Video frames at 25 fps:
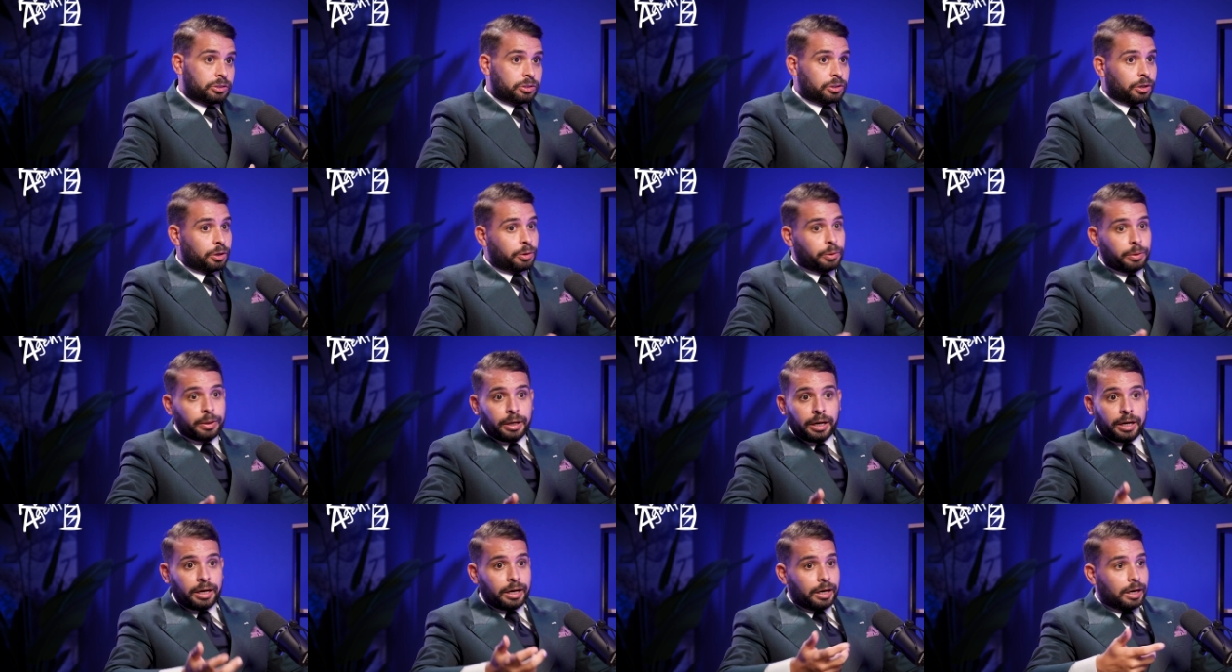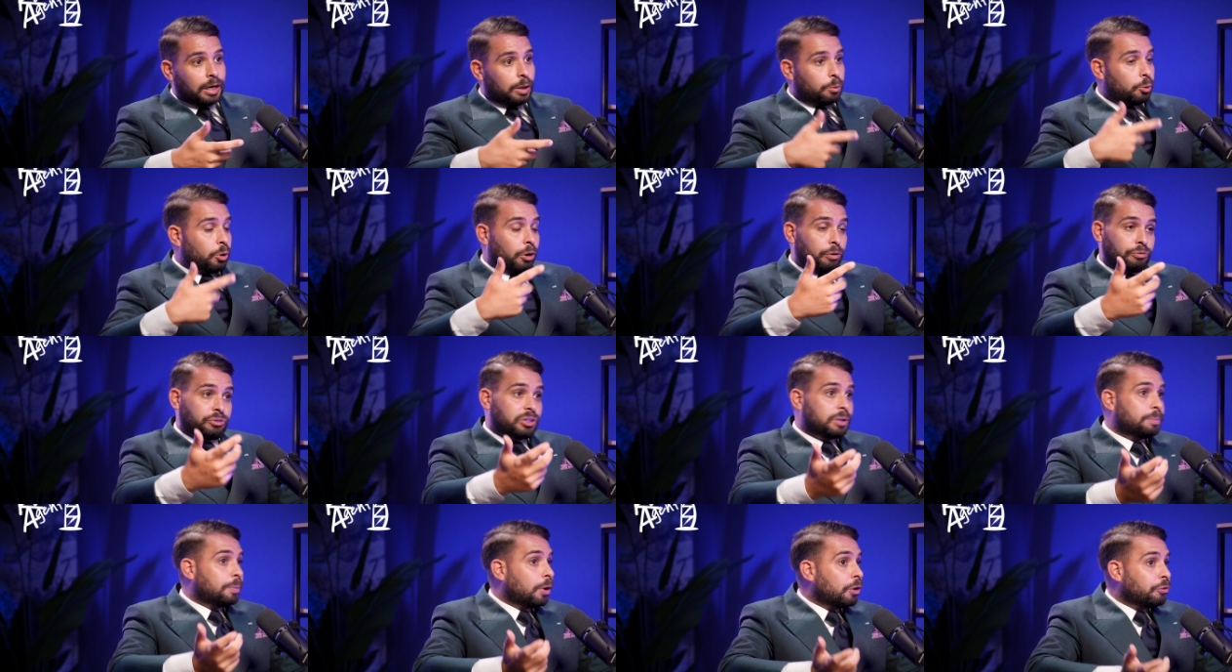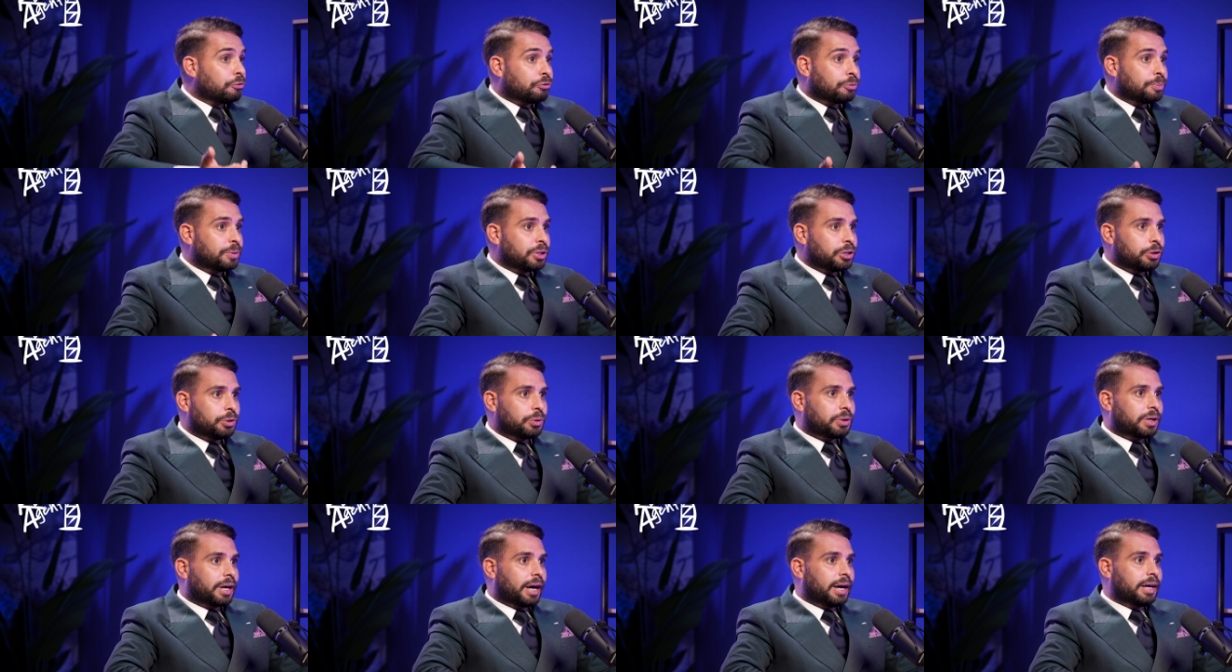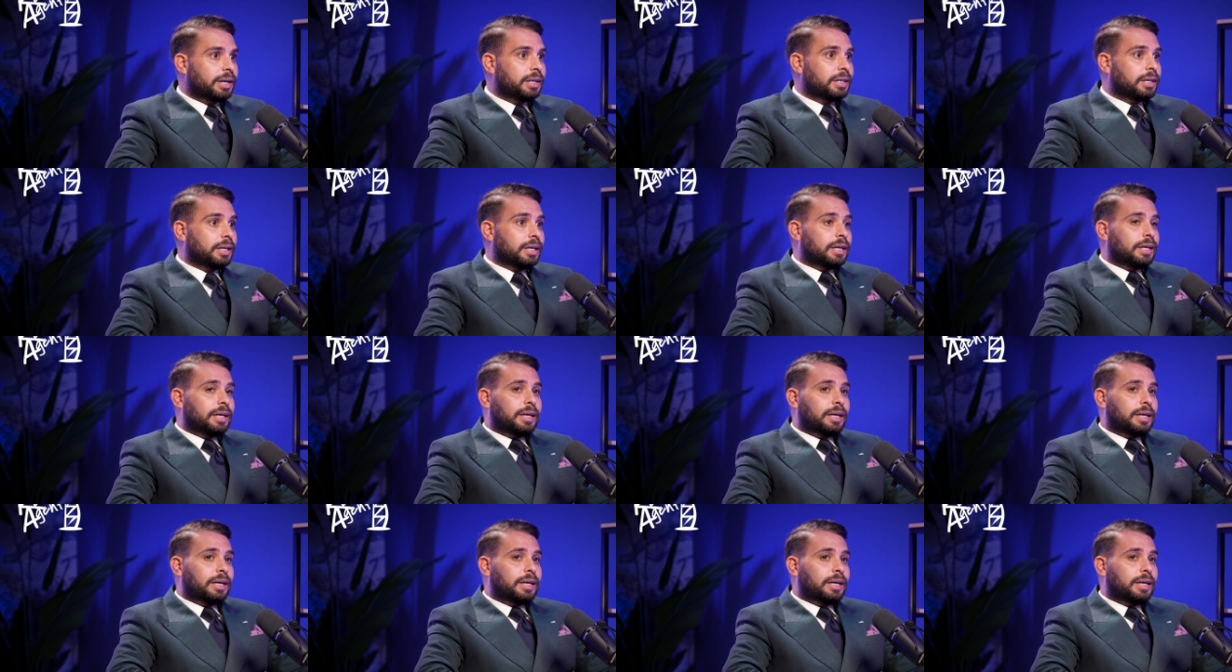So we're obviously both from the UK.